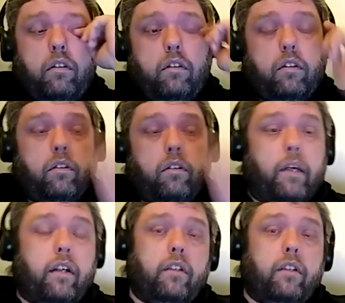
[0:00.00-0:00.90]
told the
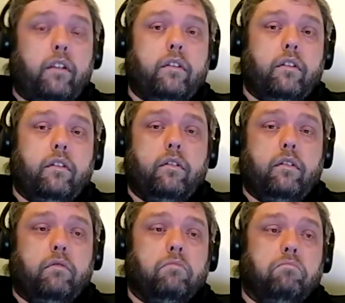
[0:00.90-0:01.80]
managers.
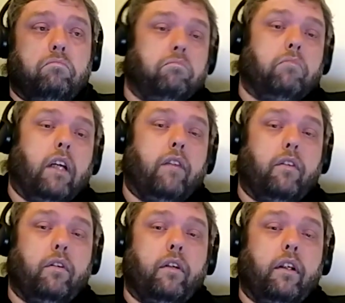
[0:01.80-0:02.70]
Haven't
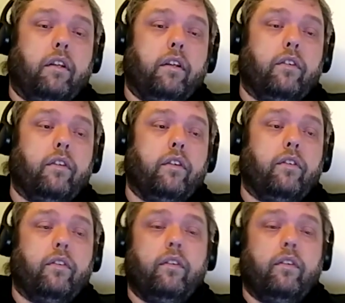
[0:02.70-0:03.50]
heard anything since.